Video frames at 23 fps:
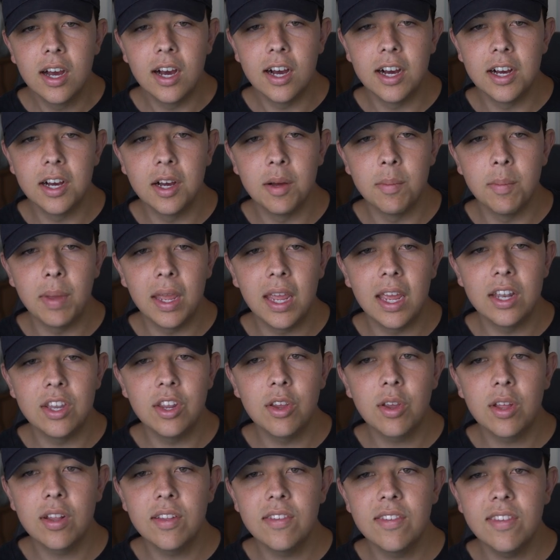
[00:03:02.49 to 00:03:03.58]
And
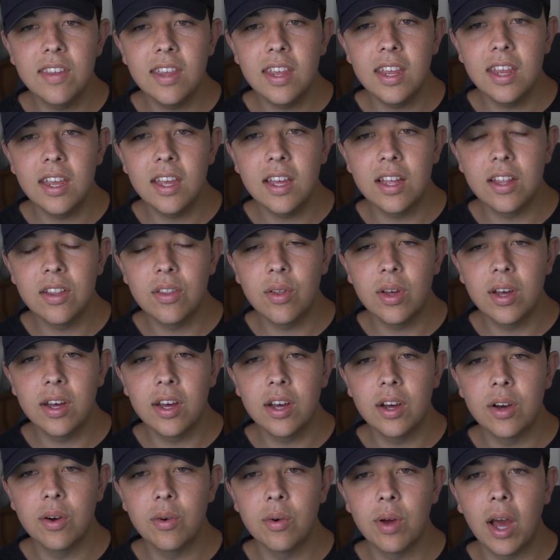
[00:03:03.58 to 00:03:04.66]
you can see
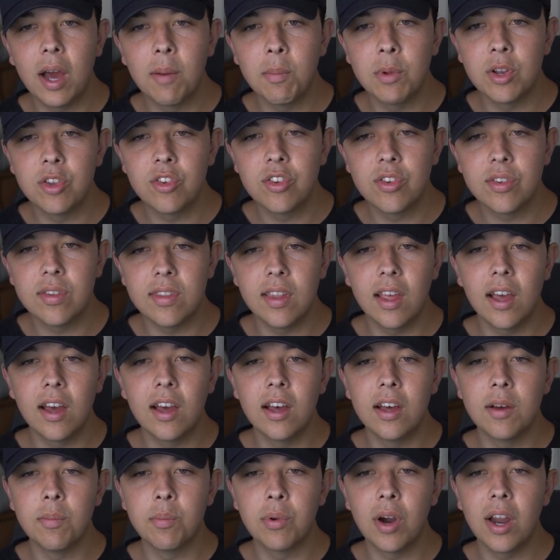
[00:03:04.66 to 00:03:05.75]
how much
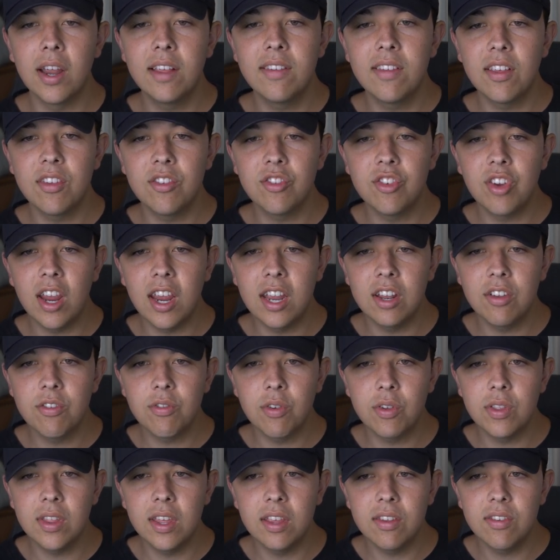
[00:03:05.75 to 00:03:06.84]
price has changed
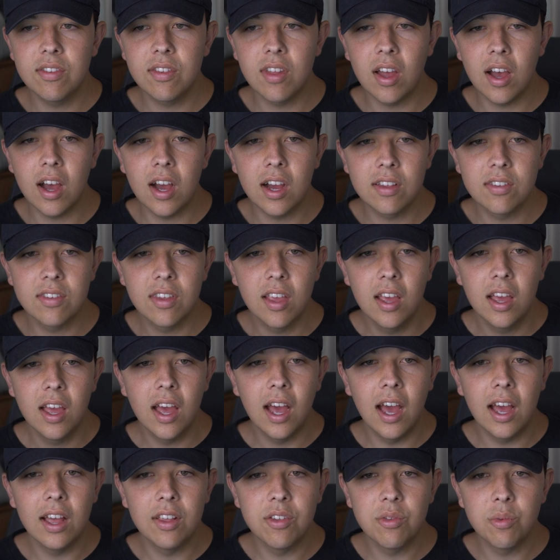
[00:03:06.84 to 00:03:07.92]
for these stocks,
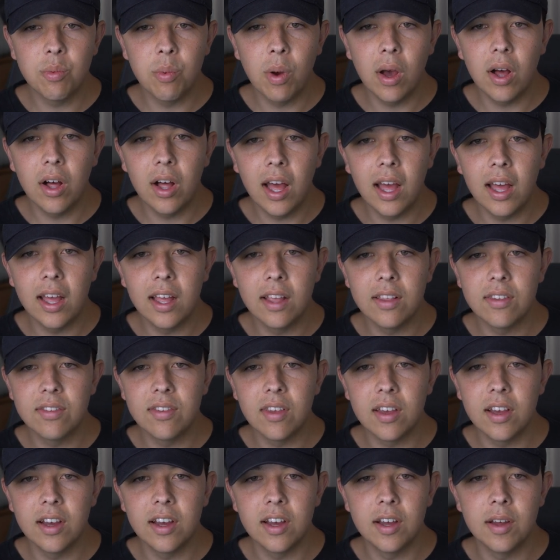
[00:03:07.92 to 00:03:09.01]
as well as
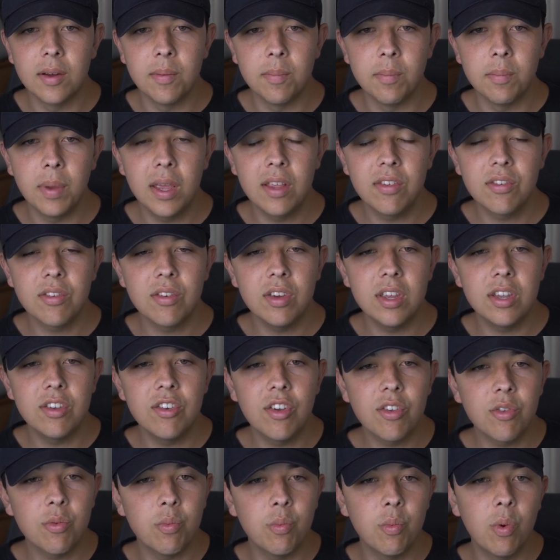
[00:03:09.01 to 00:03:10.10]
basically
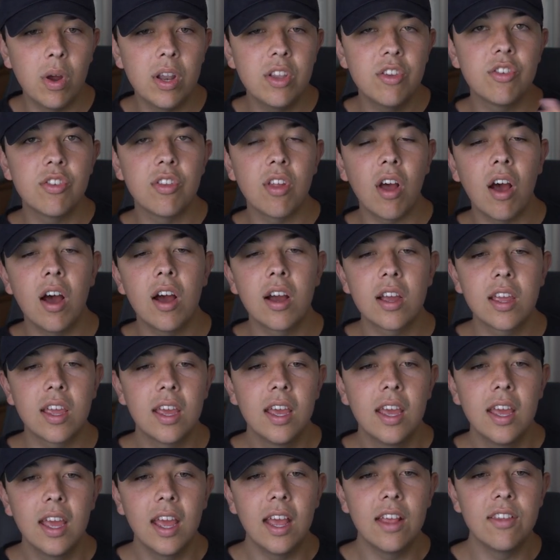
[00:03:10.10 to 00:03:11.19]
just which stock
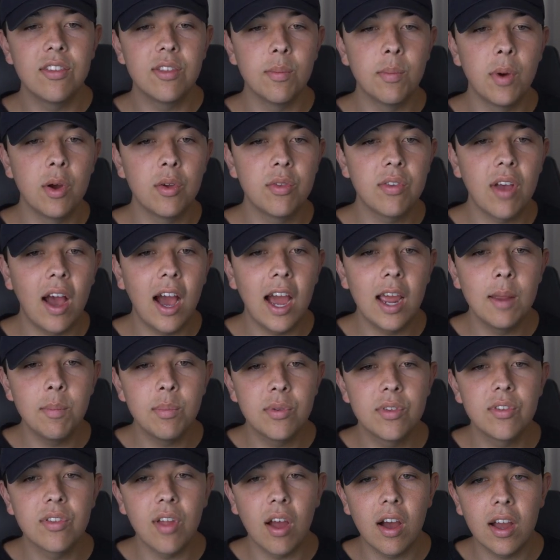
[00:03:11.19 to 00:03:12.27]
is the most hyped
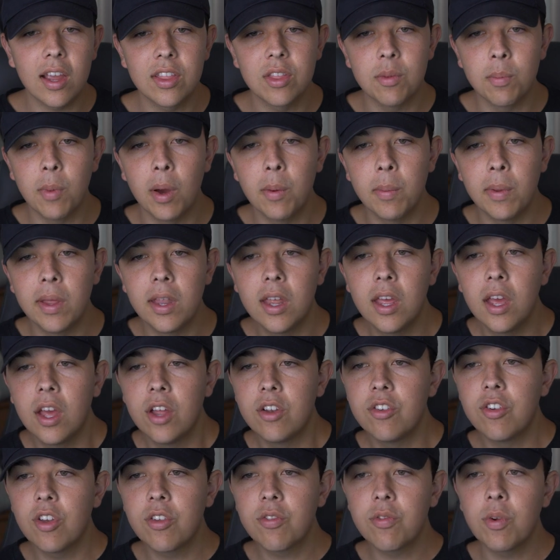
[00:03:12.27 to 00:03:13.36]
stock at the moment,
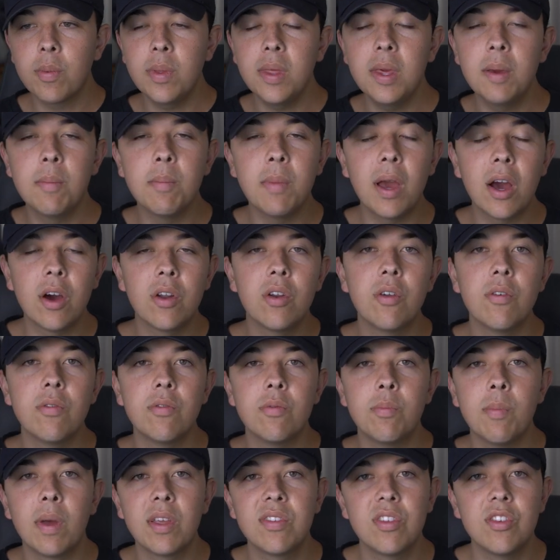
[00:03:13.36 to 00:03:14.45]
just from the amount
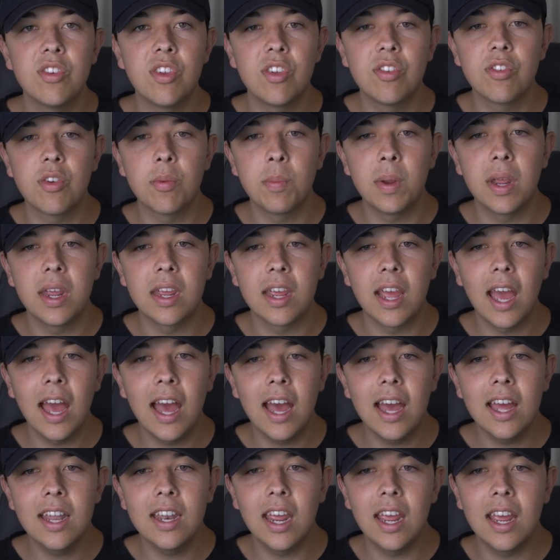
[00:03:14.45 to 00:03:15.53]
of messages are being
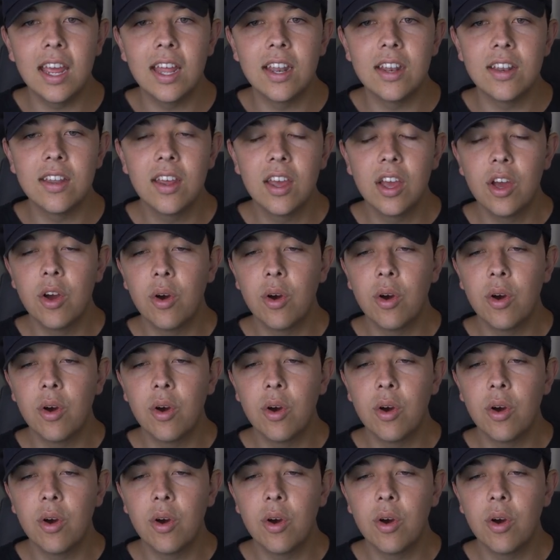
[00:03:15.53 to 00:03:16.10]
had, and